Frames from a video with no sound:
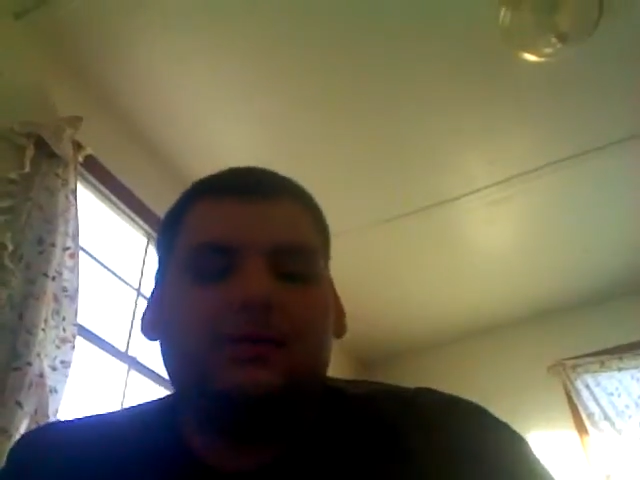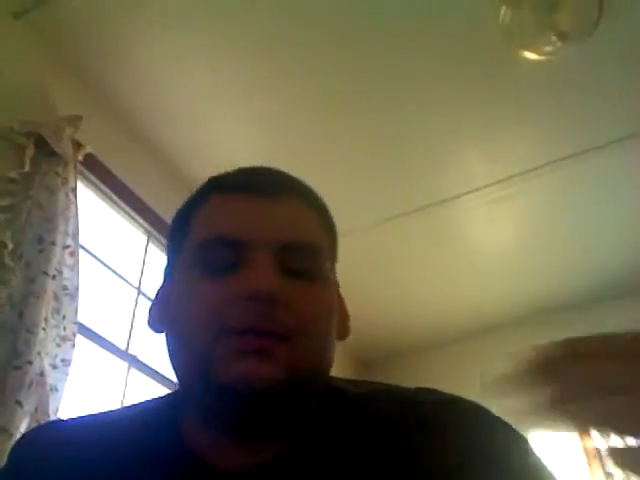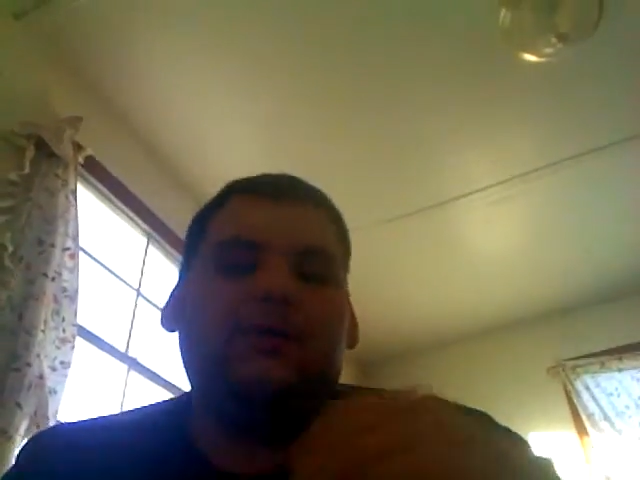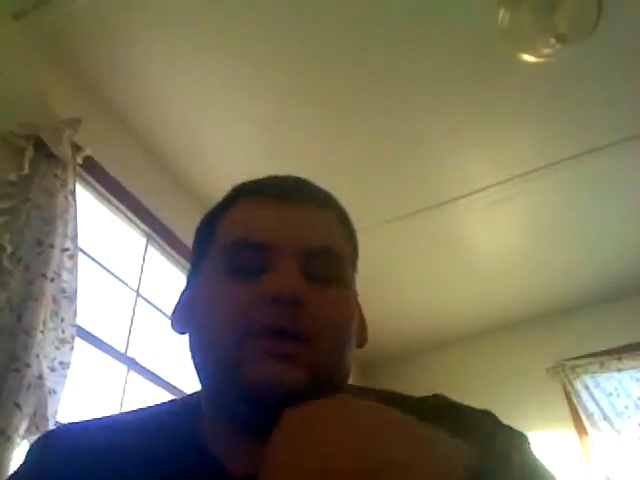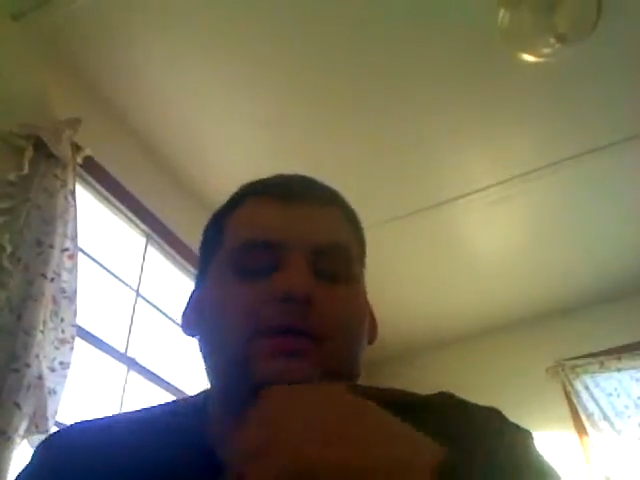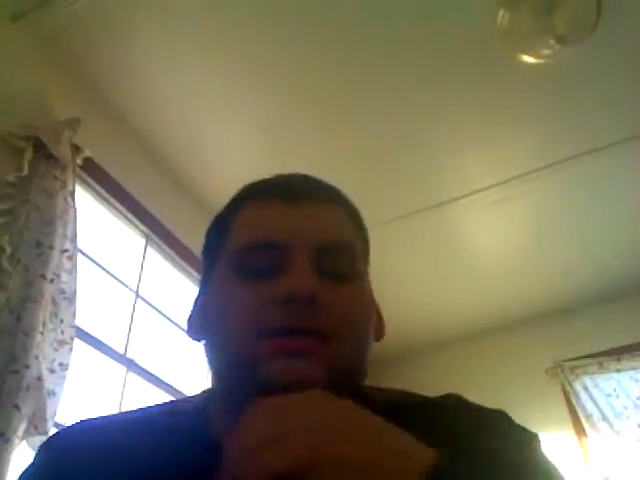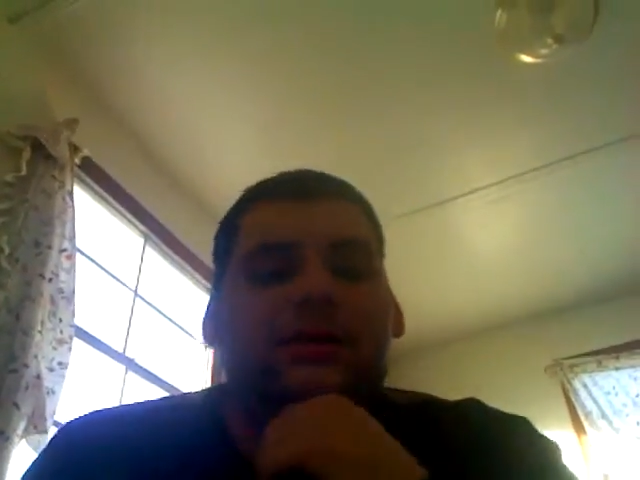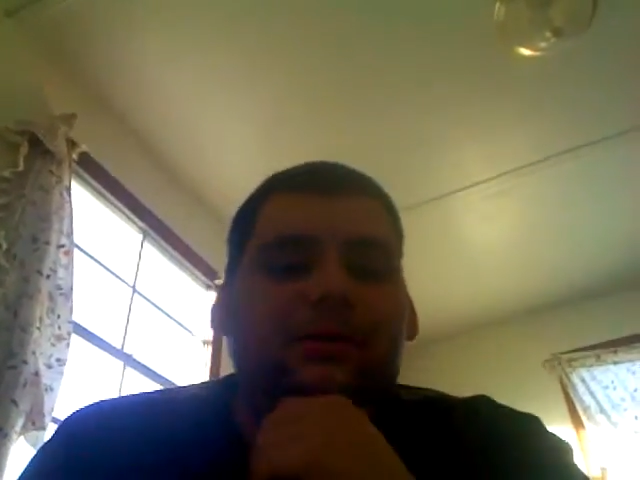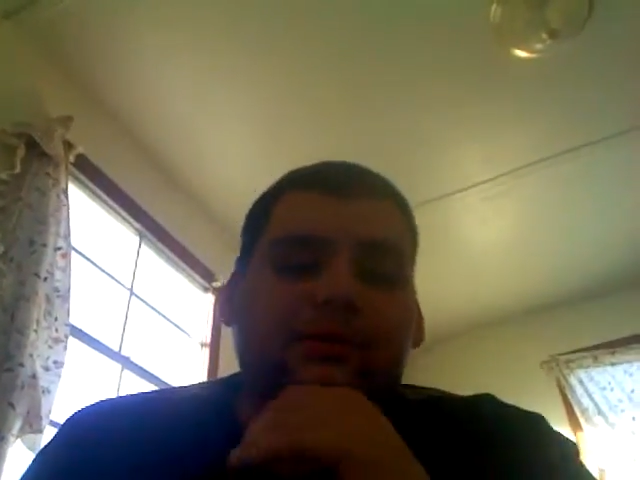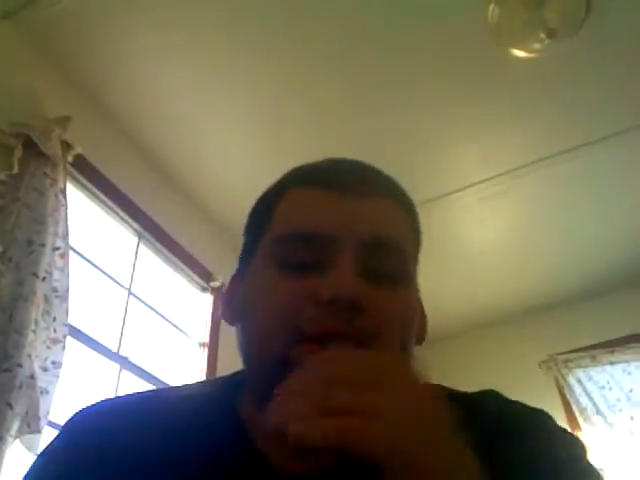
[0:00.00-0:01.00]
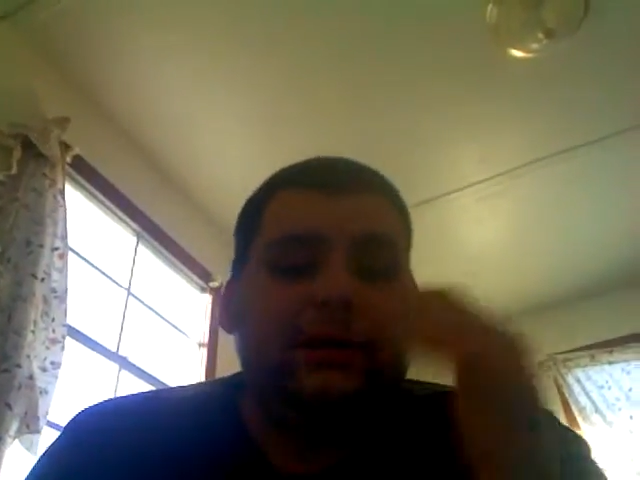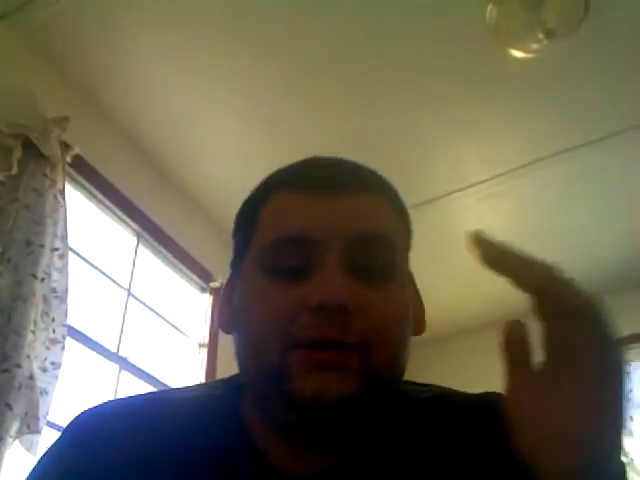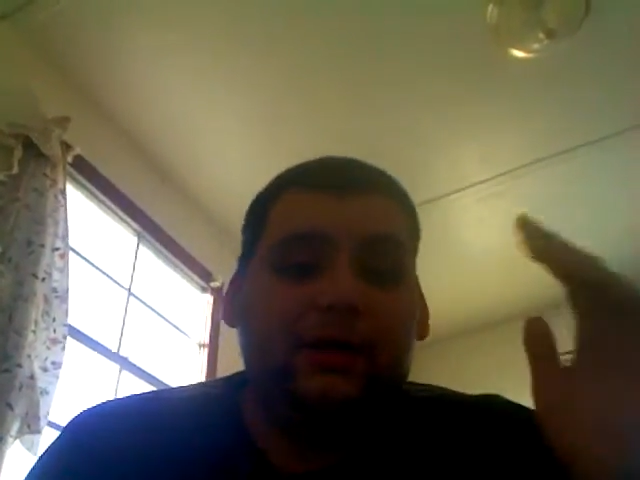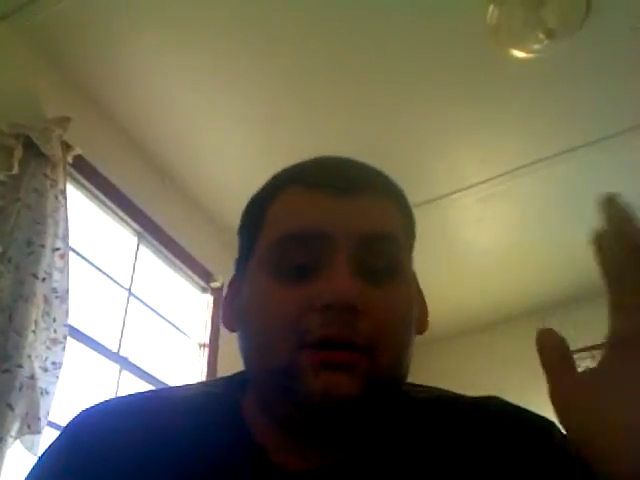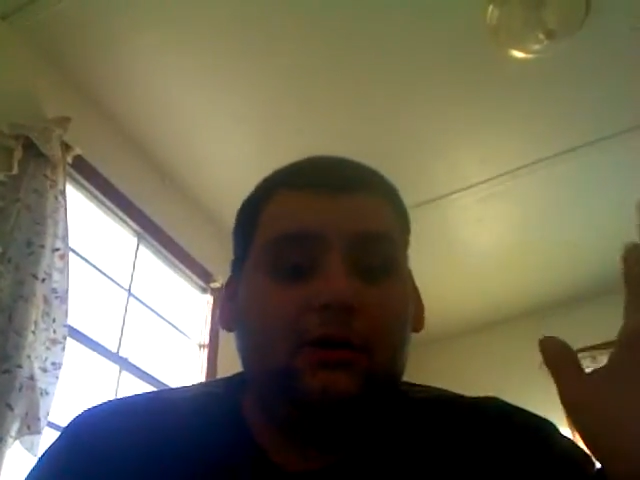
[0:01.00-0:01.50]
someone gets in trouble, and then
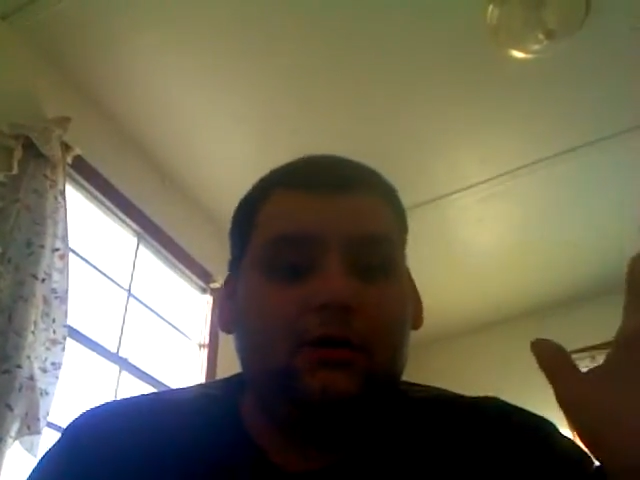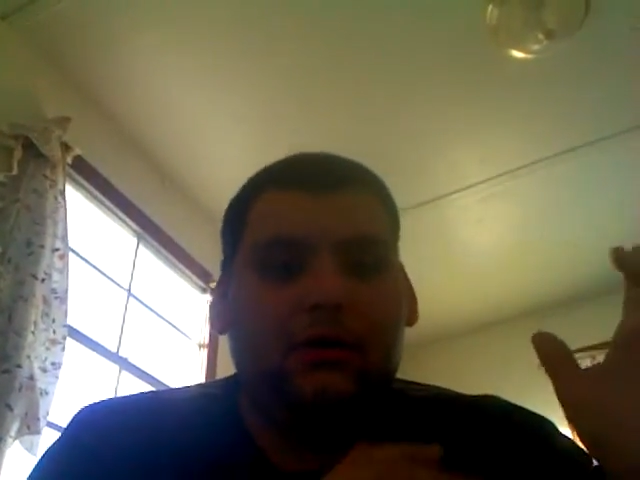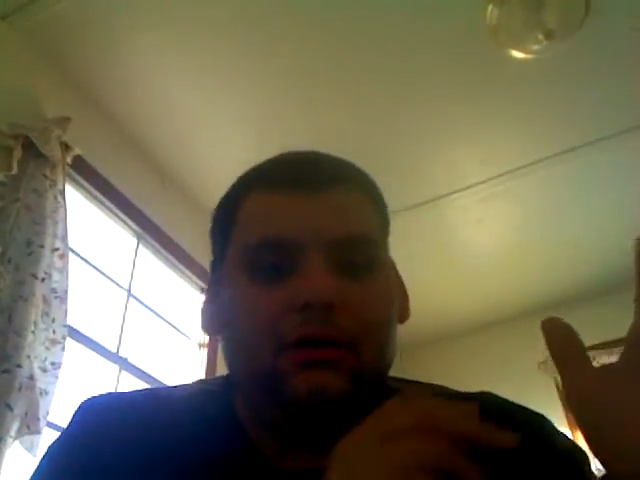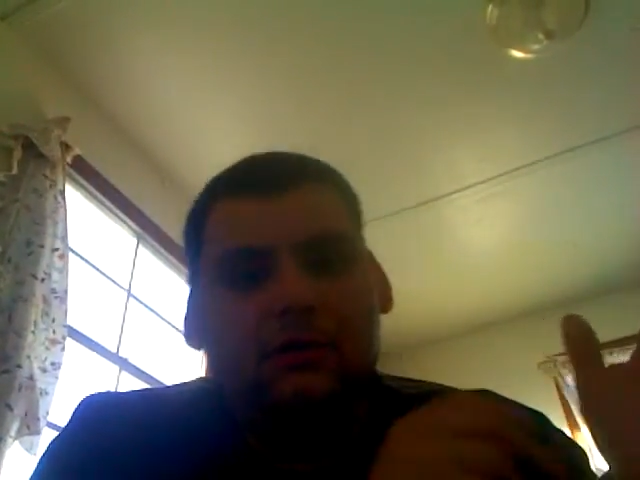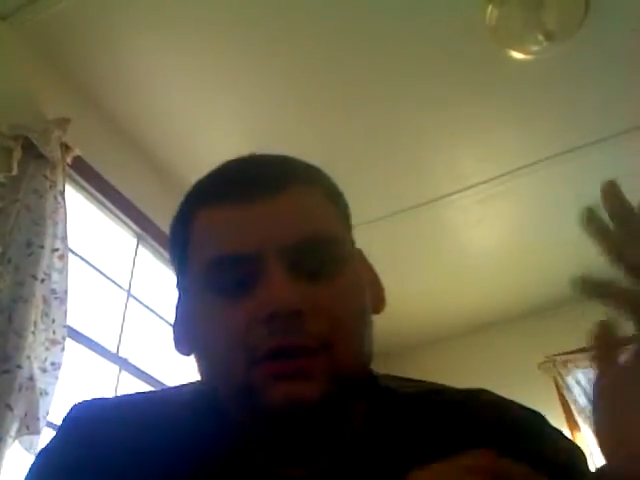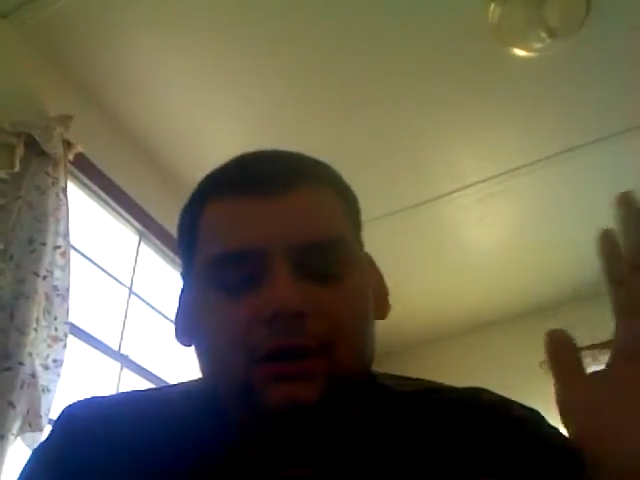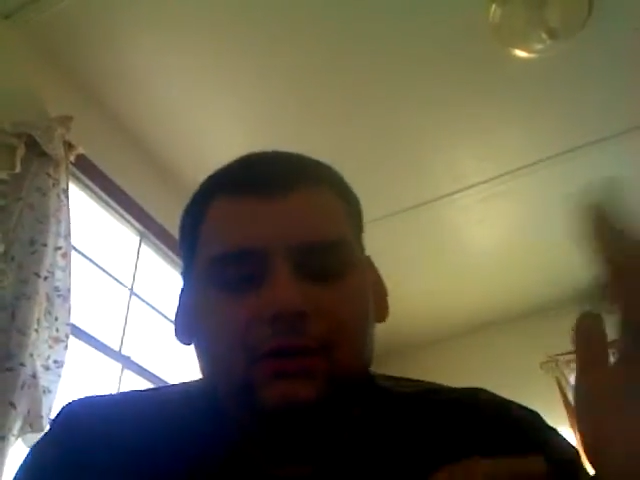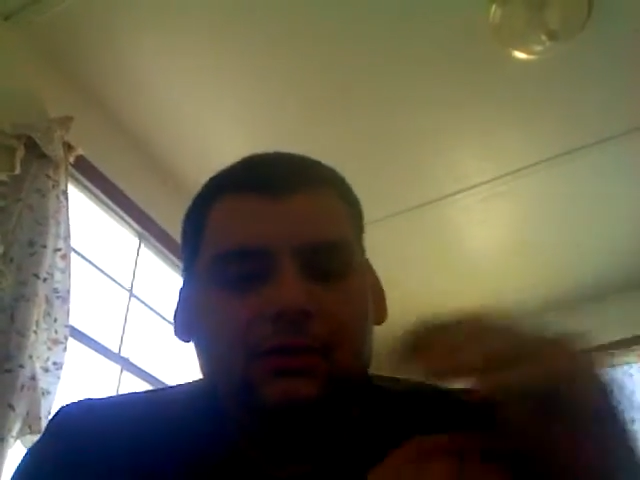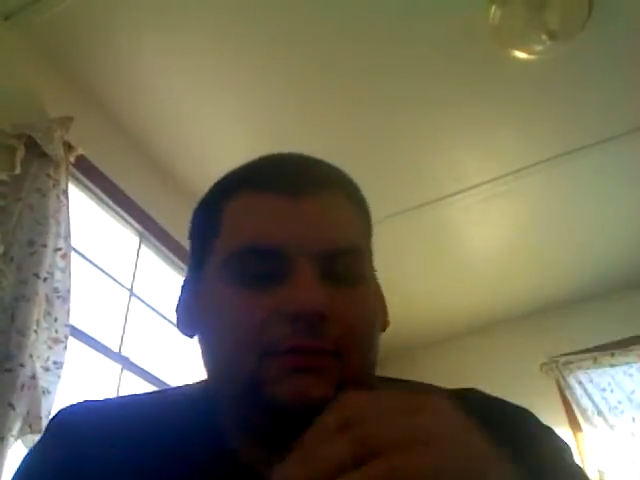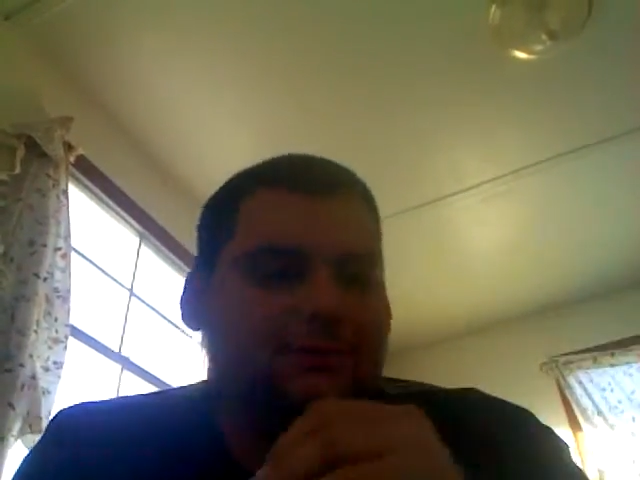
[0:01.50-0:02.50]
it's like, oh no,